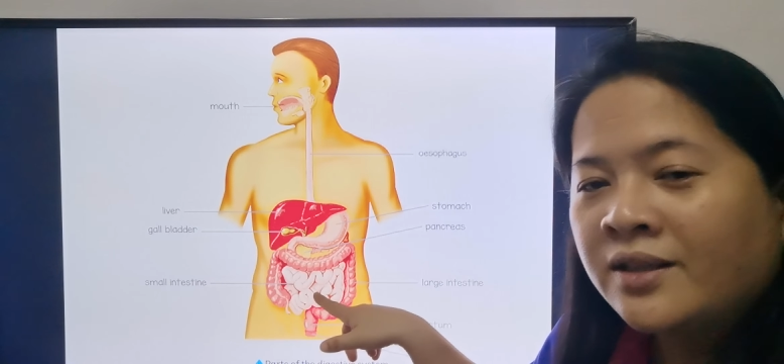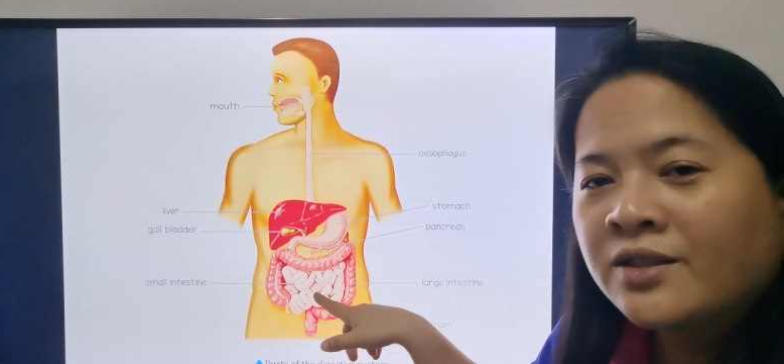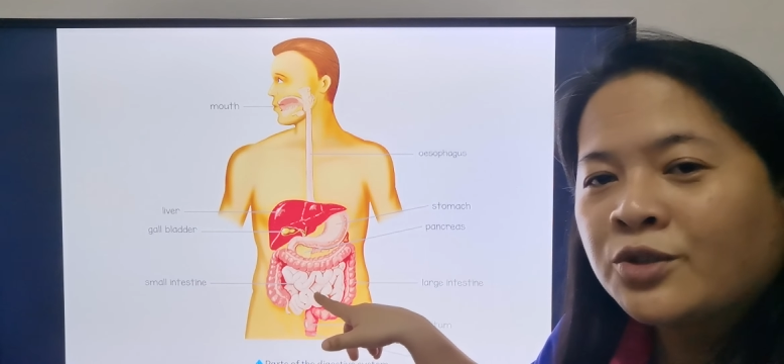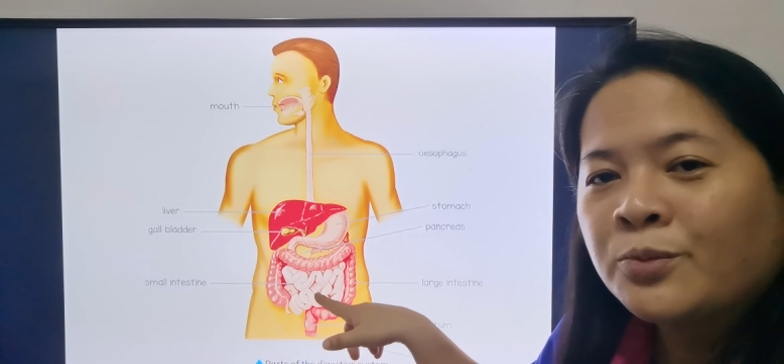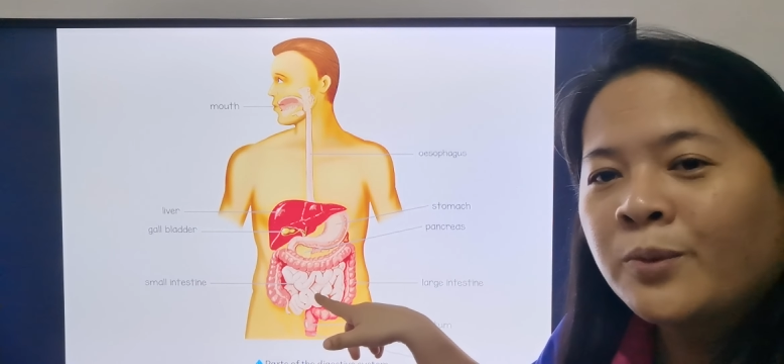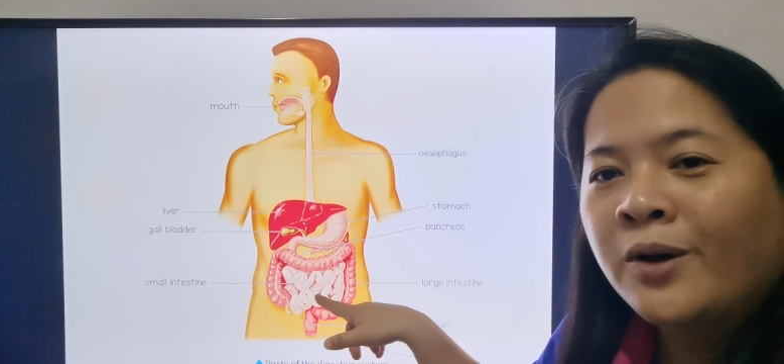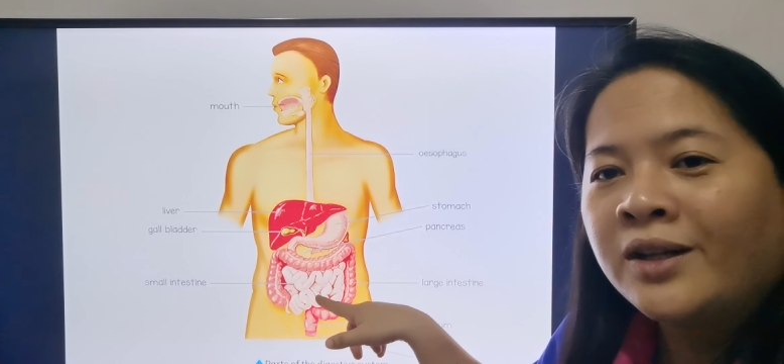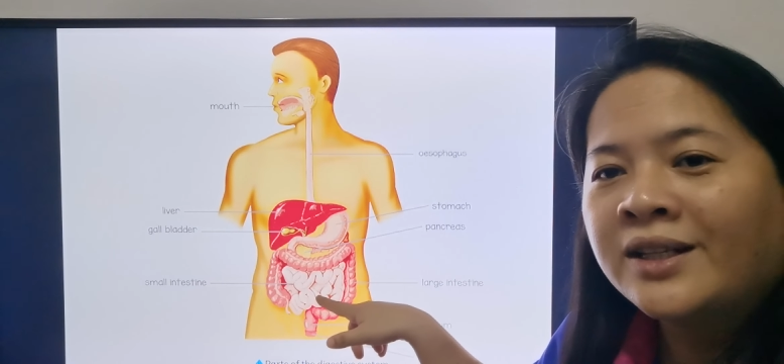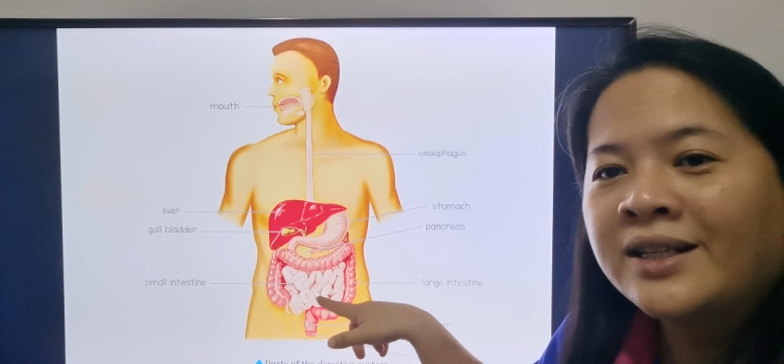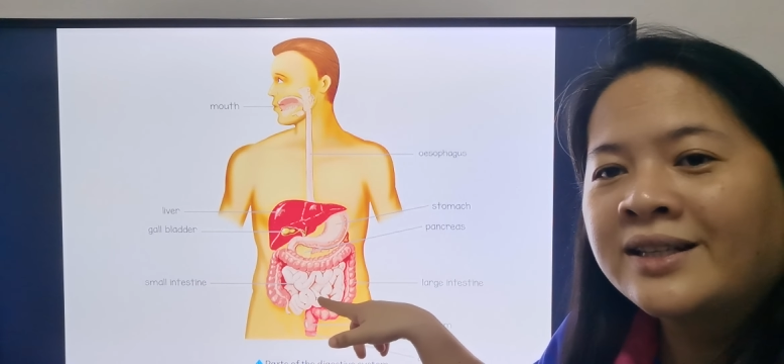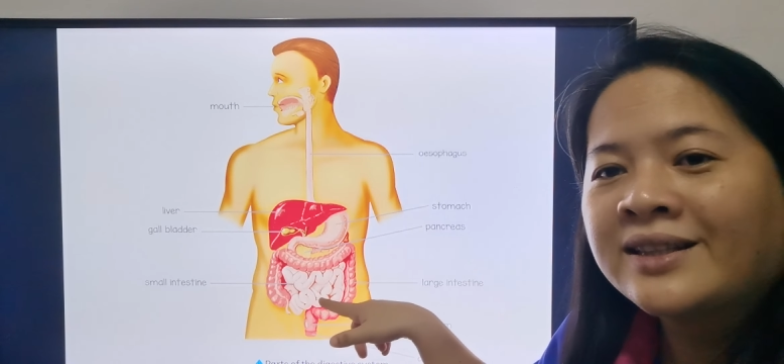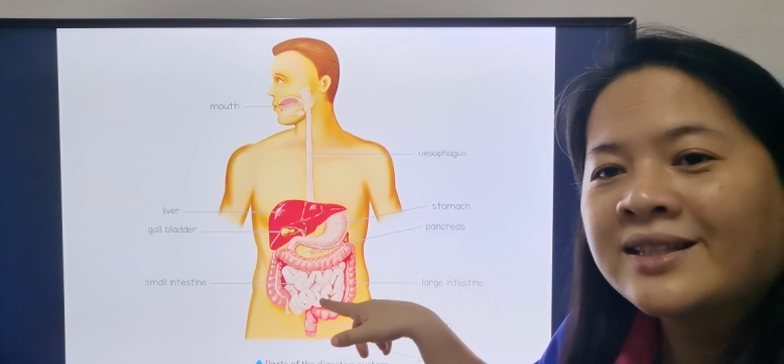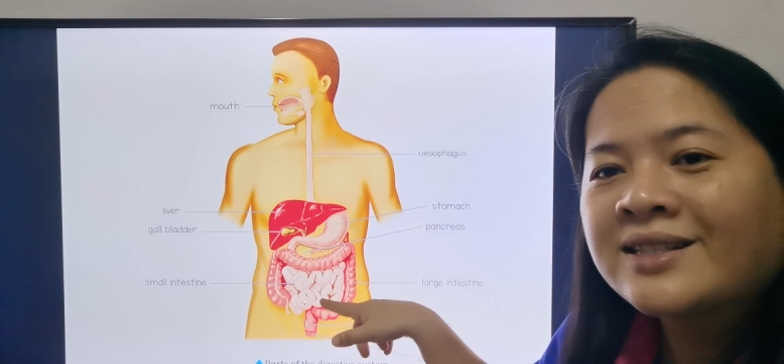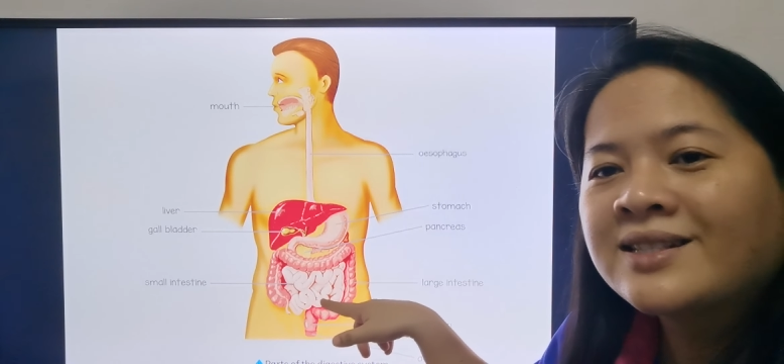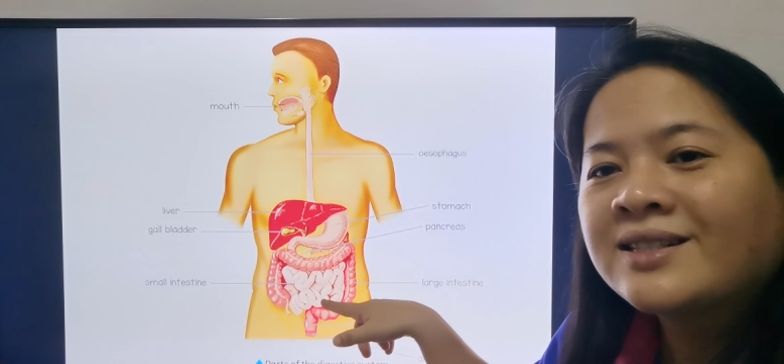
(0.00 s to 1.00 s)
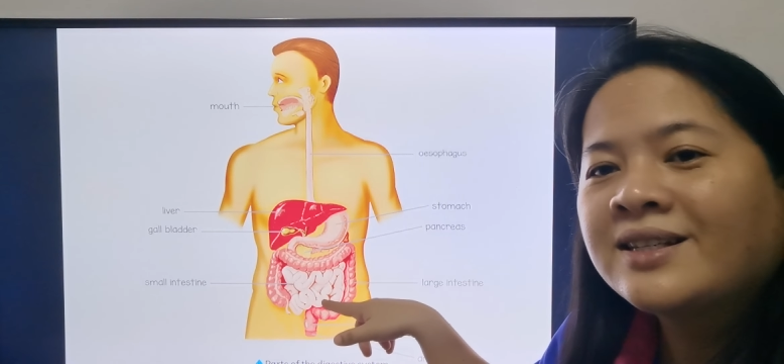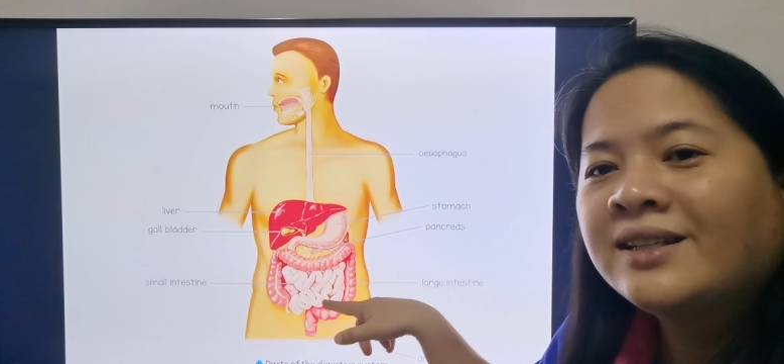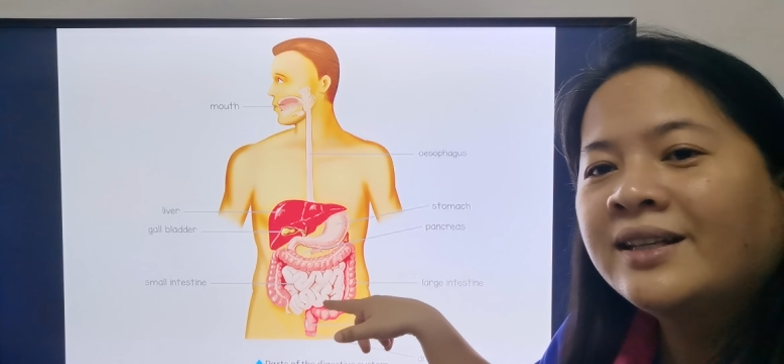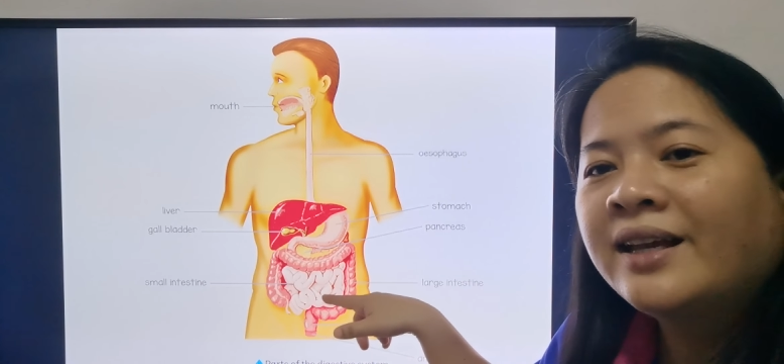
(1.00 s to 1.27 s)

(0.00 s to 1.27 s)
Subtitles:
the small intestine